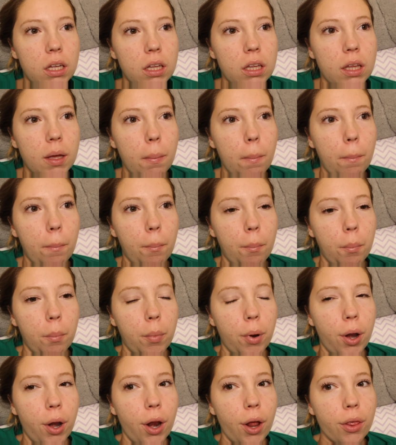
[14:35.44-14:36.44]
Yep,
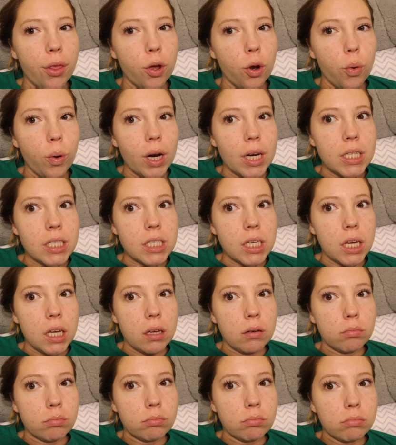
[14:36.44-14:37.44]
nothing
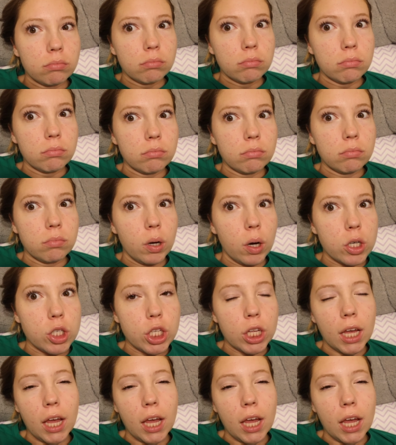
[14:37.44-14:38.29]
crazy. We watched the